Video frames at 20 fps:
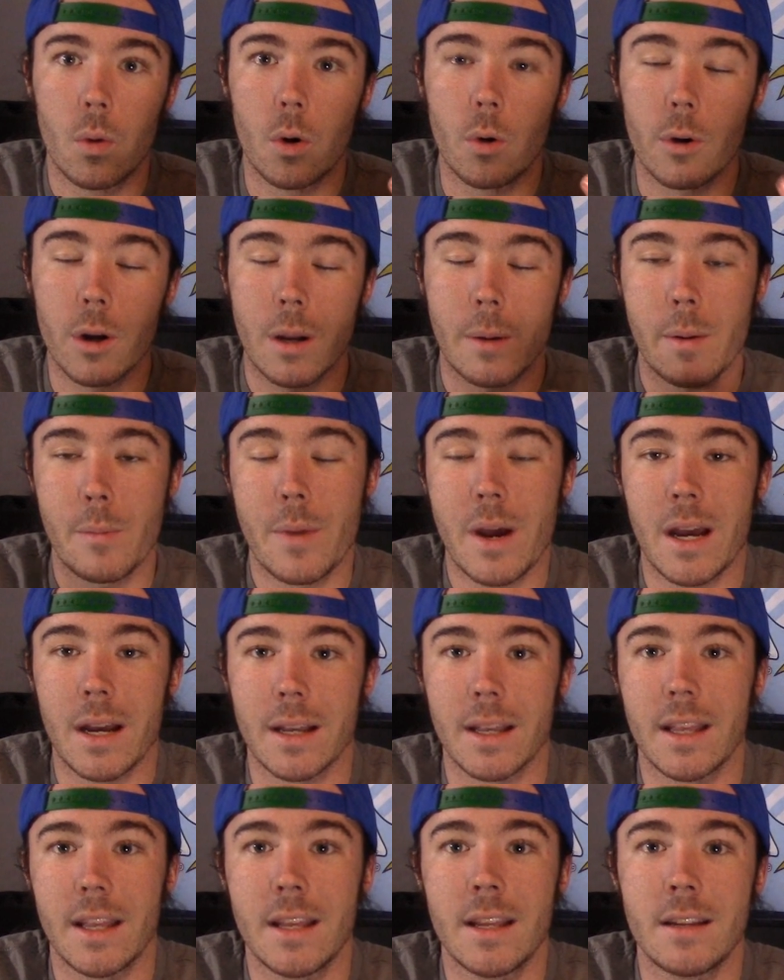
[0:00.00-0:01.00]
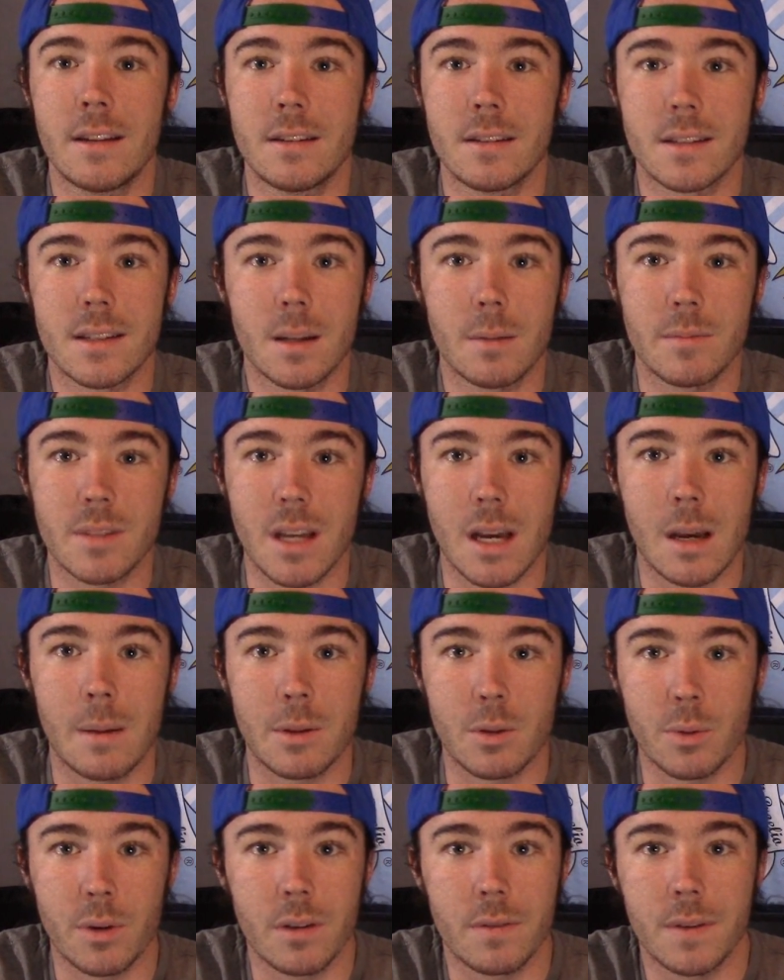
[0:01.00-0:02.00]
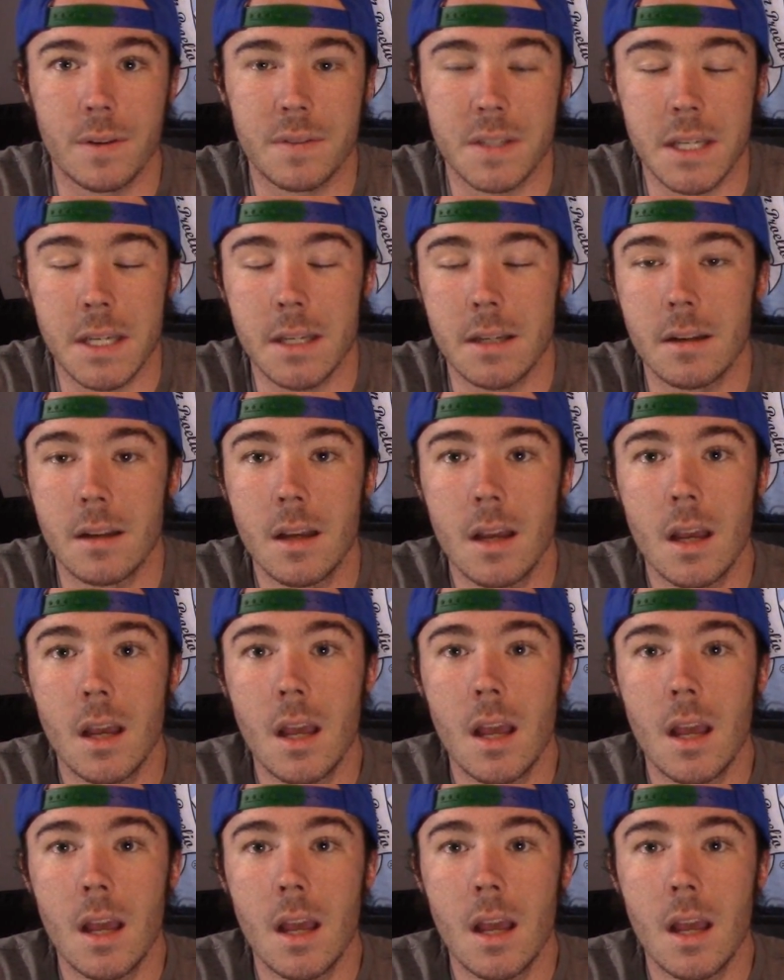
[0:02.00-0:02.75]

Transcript: who are coming back in sometime 2015.